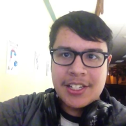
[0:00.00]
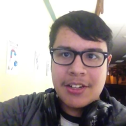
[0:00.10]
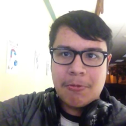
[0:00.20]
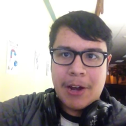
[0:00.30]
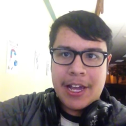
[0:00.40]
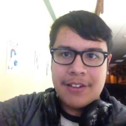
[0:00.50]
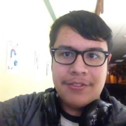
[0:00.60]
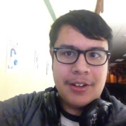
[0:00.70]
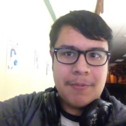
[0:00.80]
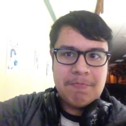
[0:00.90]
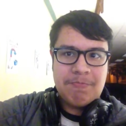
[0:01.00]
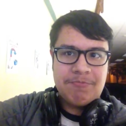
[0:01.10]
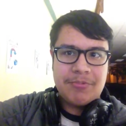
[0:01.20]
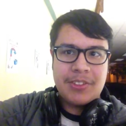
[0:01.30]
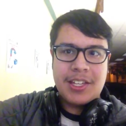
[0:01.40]
good way of
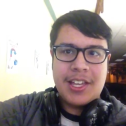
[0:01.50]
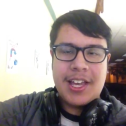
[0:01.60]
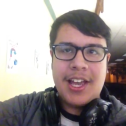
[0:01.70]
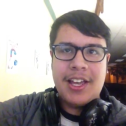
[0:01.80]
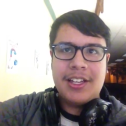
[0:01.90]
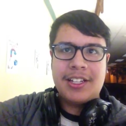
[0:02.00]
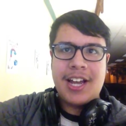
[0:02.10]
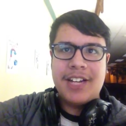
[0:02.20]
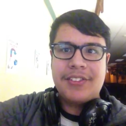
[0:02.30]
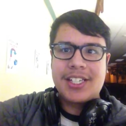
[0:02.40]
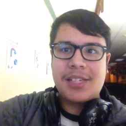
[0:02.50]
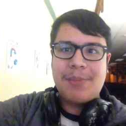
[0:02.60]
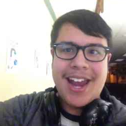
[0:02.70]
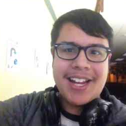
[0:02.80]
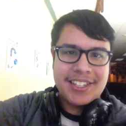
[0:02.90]
kind of
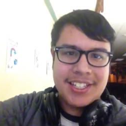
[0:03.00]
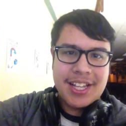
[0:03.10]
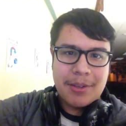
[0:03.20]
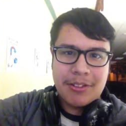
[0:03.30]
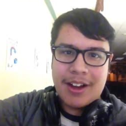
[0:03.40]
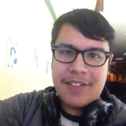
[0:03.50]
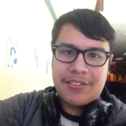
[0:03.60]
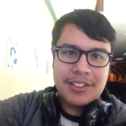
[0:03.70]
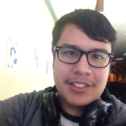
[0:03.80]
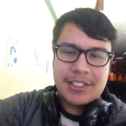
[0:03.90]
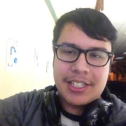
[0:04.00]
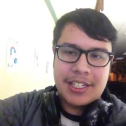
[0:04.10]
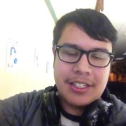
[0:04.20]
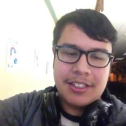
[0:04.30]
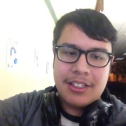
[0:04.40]
expanding the demographics
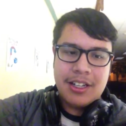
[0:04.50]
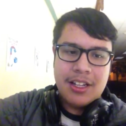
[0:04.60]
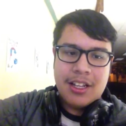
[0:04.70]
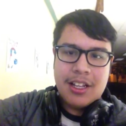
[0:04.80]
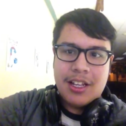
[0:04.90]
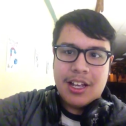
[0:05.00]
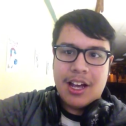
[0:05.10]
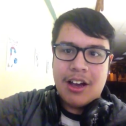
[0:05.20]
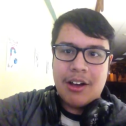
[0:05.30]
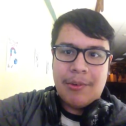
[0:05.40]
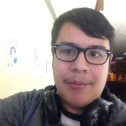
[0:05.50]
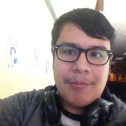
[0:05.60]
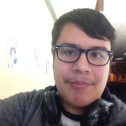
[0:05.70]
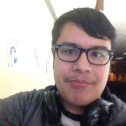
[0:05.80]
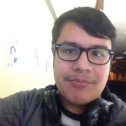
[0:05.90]

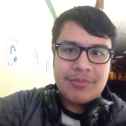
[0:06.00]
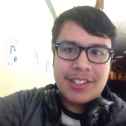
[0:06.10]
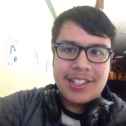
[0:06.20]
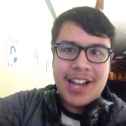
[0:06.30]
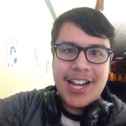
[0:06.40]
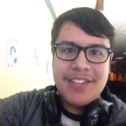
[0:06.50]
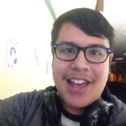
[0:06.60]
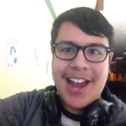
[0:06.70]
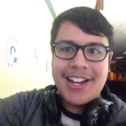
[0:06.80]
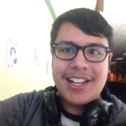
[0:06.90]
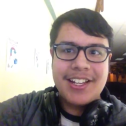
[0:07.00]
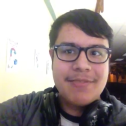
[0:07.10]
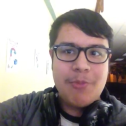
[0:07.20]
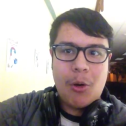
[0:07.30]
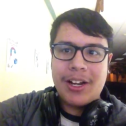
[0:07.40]
and kind of adding
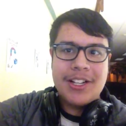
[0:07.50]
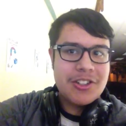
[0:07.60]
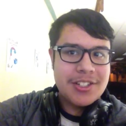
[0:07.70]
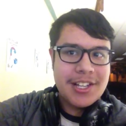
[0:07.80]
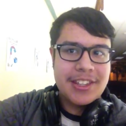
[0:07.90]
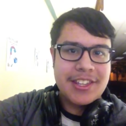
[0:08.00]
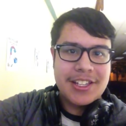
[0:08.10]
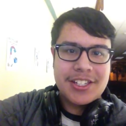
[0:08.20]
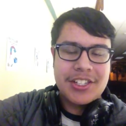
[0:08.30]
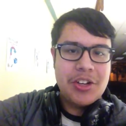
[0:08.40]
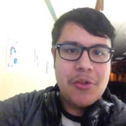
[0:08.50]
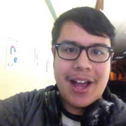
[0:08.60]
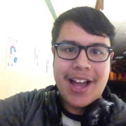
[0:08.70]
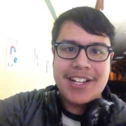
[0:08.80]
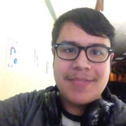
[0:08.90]
in more interesting things too would
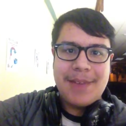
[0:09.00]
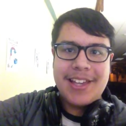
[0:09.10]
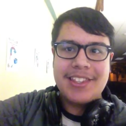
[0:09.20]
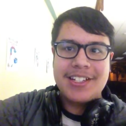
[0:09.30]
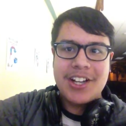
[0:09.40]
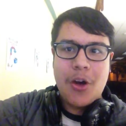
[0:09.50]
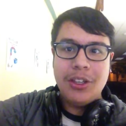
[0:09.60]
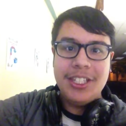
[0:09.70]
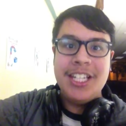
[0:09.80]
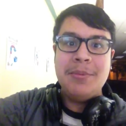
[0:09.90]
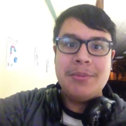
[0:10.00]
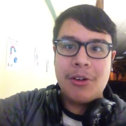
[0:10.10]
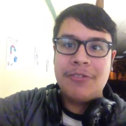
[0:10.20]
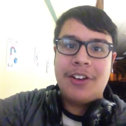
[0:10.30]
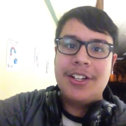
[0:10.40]
actually make the show a little bit
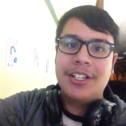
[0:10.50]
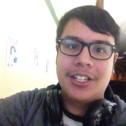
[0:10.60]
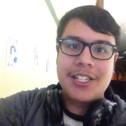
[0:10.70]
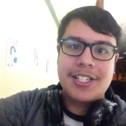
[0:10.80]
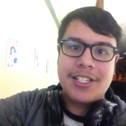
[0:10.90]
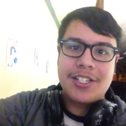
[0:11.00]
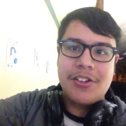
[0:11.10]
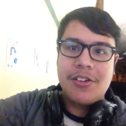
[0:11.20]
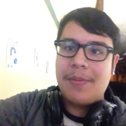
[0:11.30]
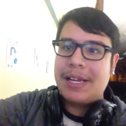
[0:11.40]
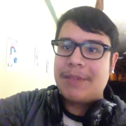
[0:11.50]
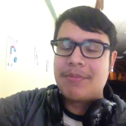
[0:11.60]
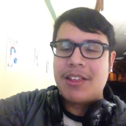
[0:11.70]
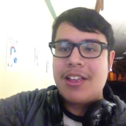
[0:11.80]
more fun to listen to. I mean,